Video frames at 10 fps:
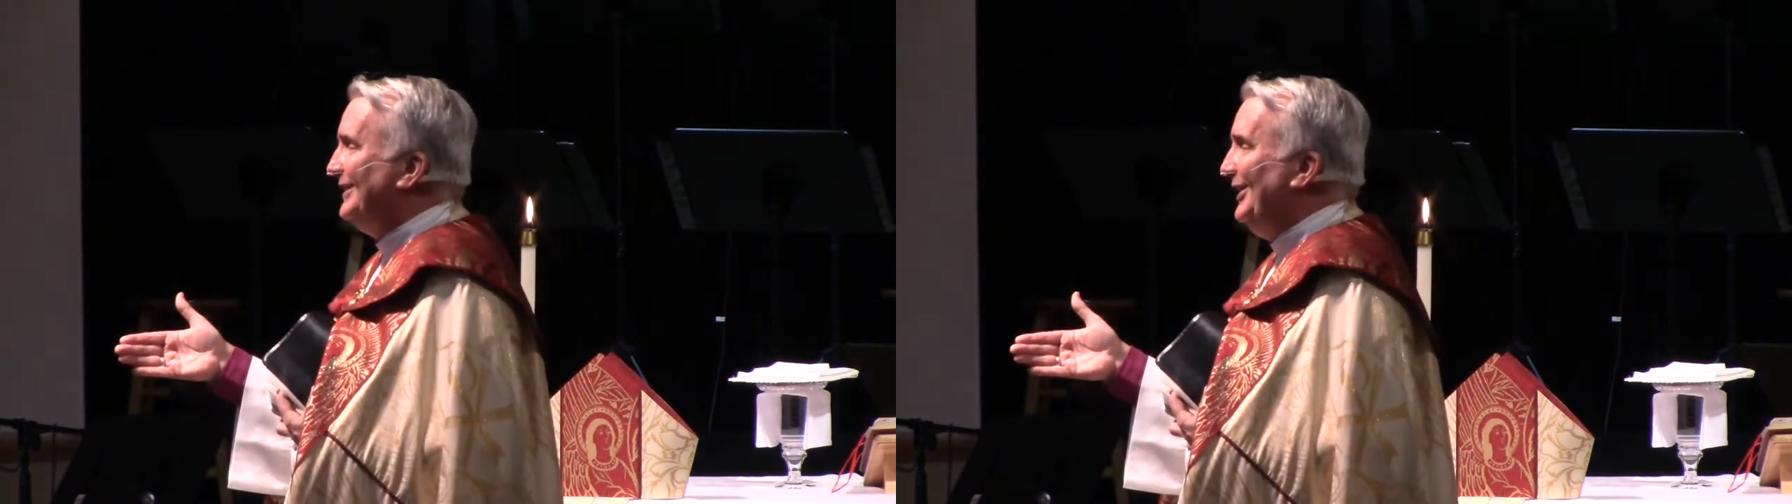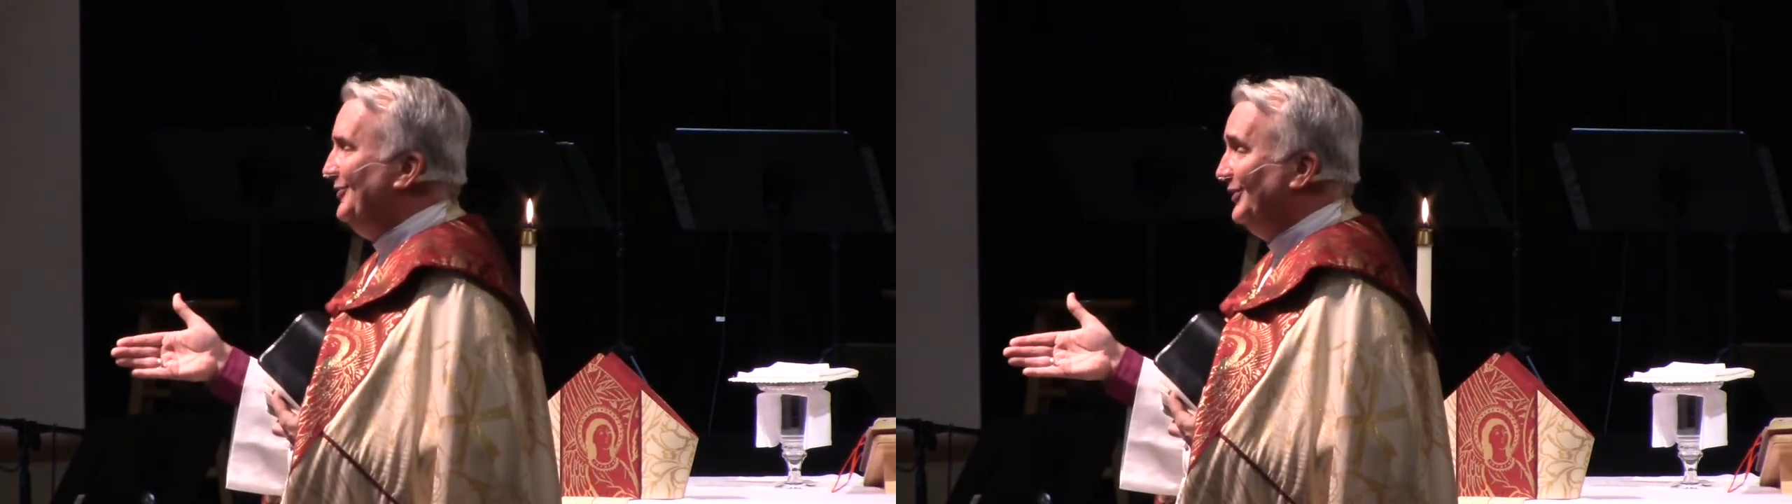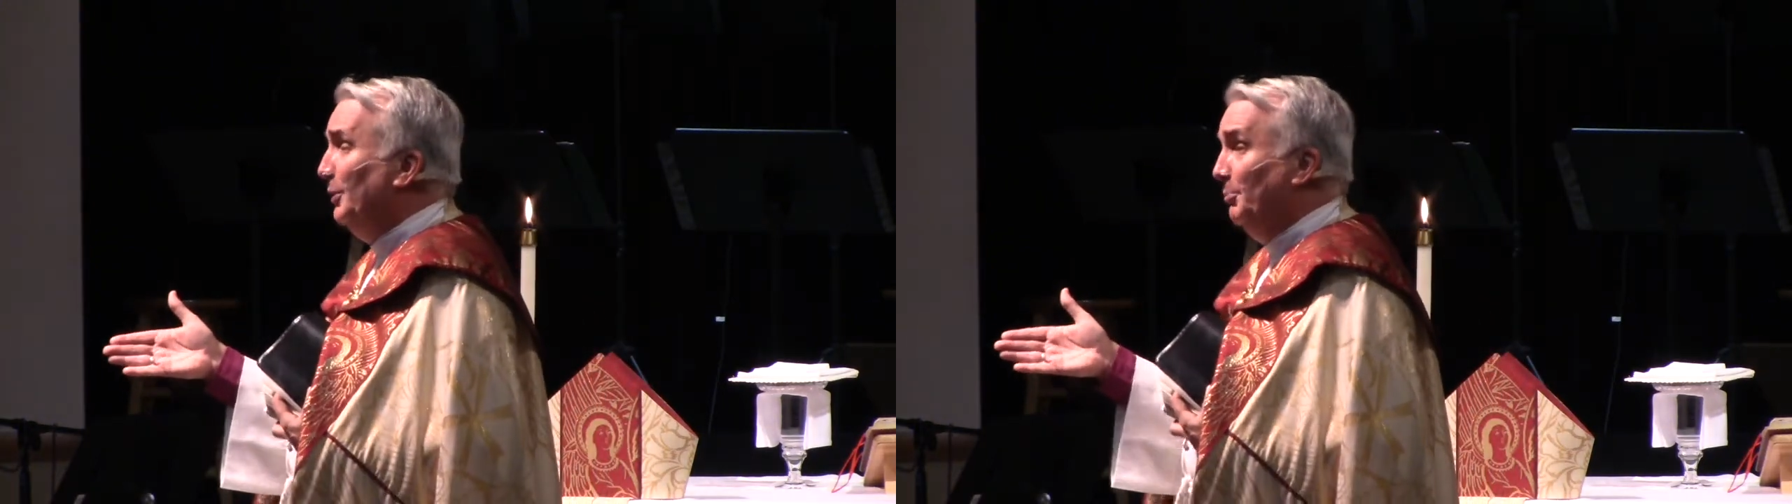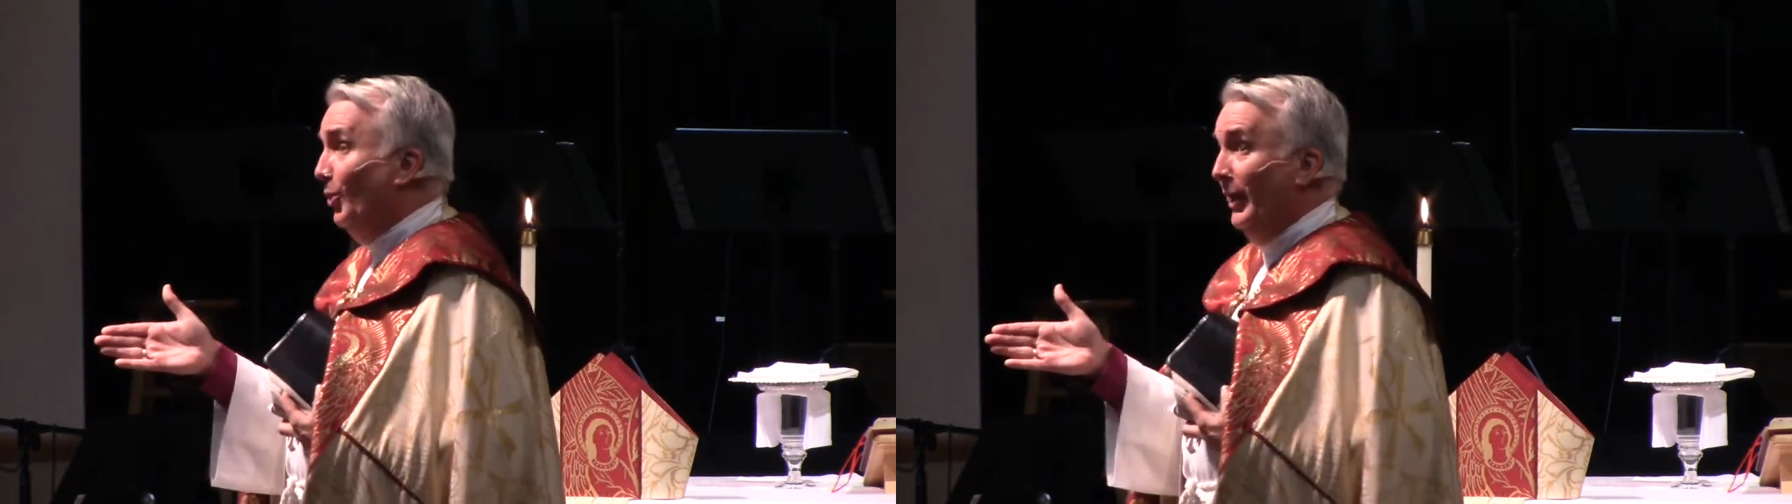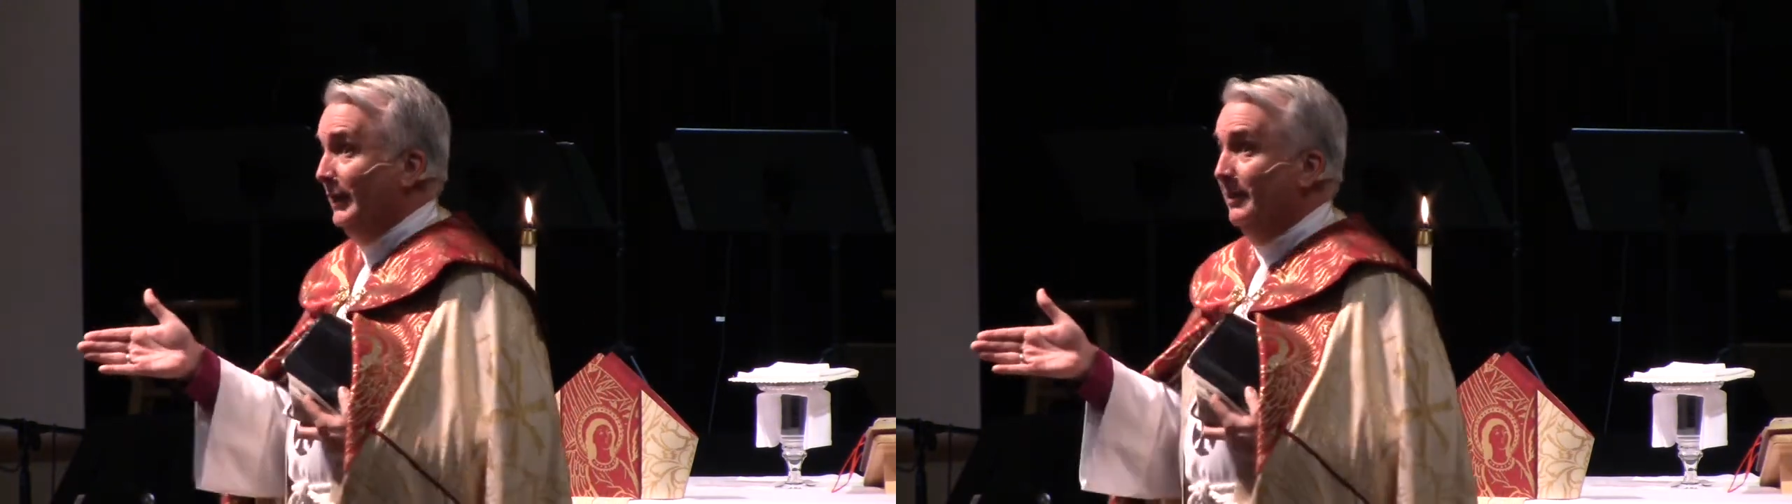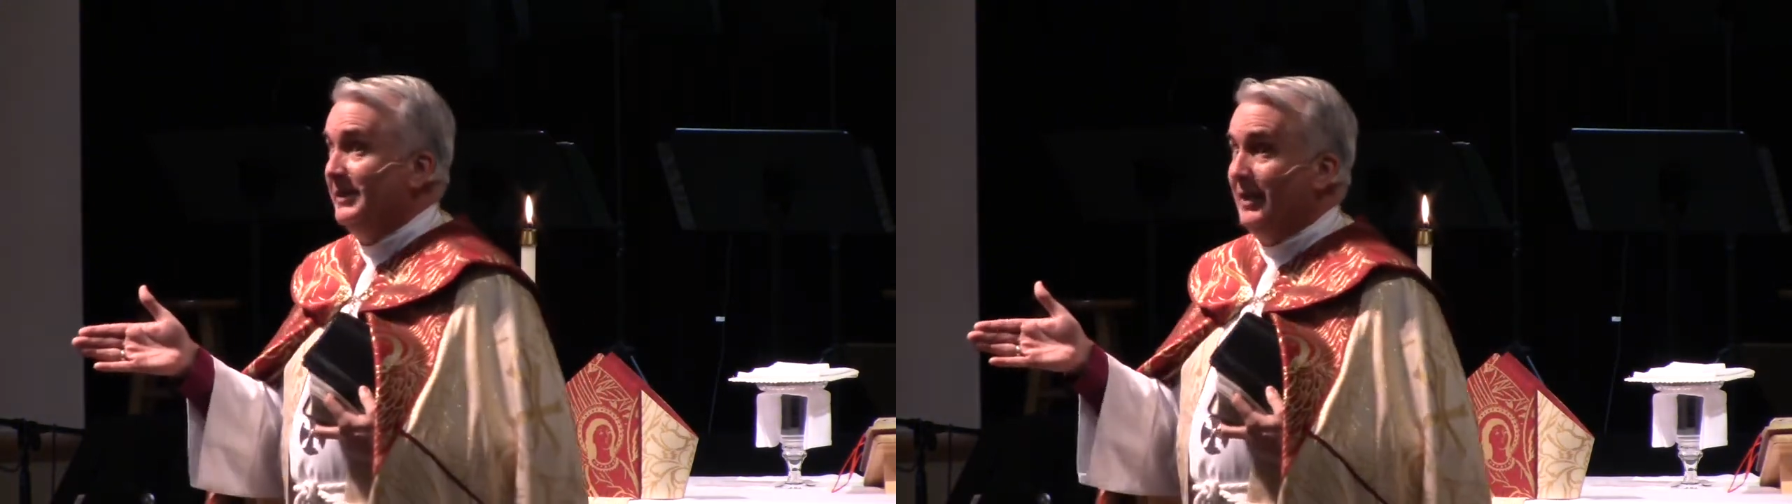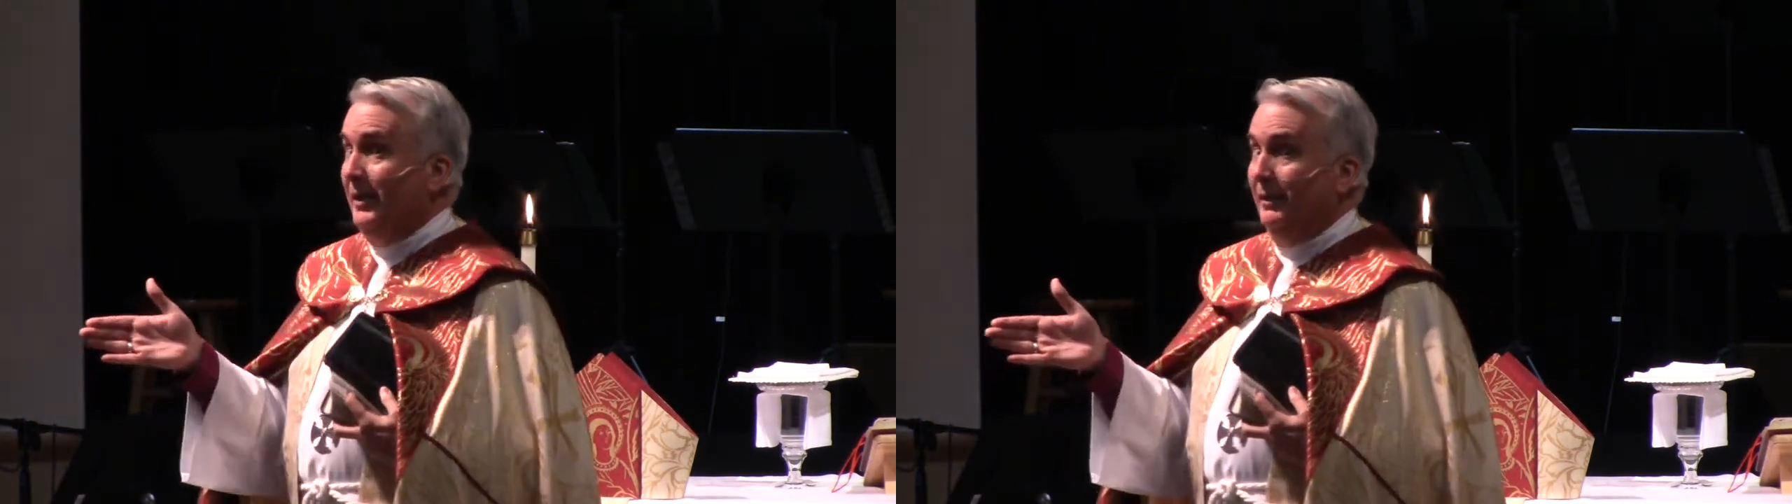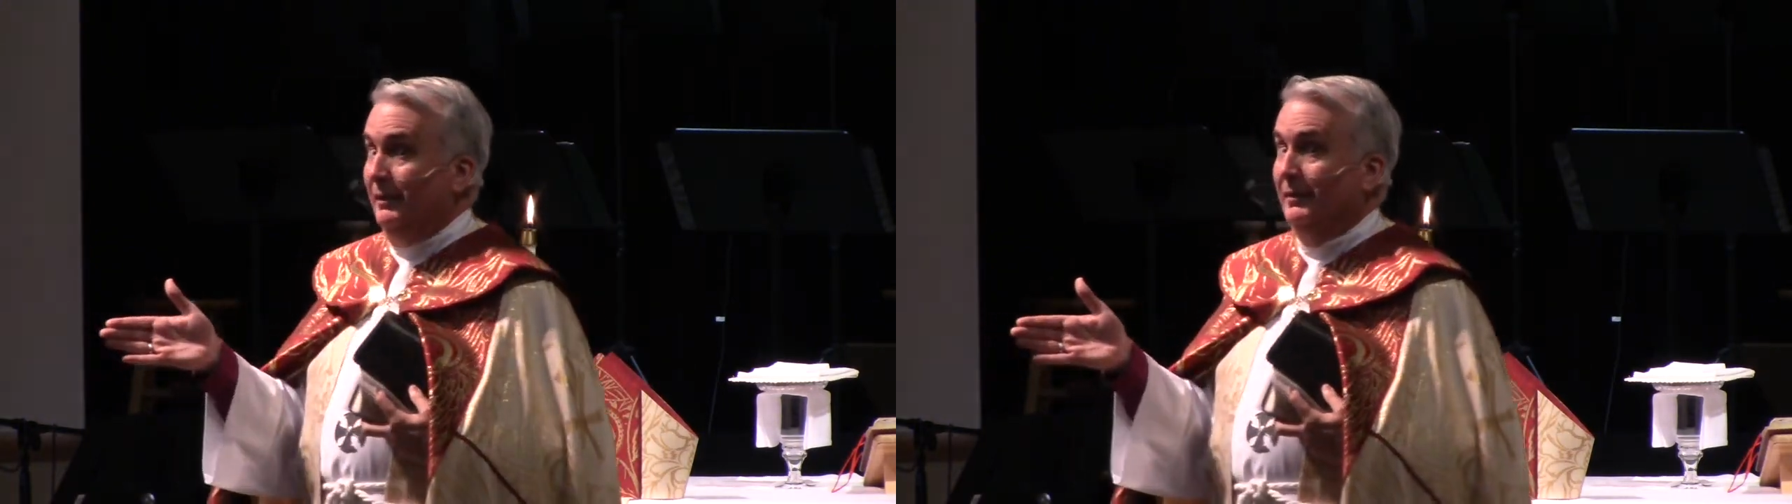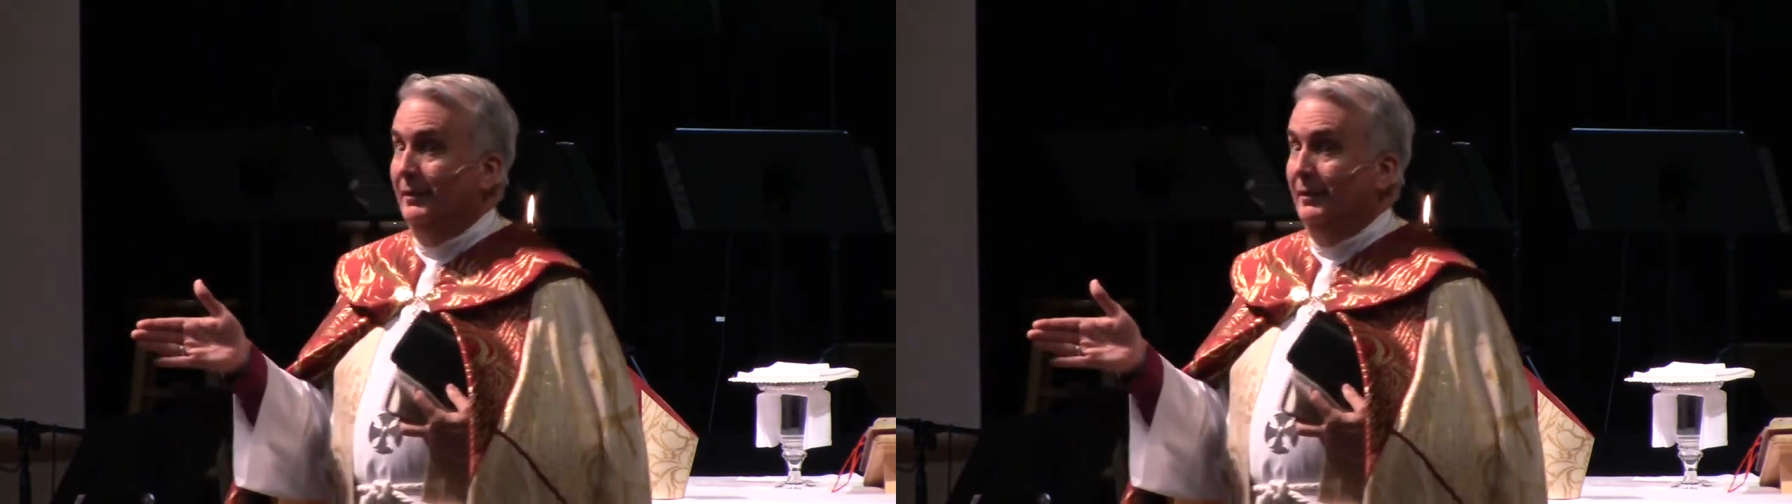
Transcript: tough. Boy, let me tell you.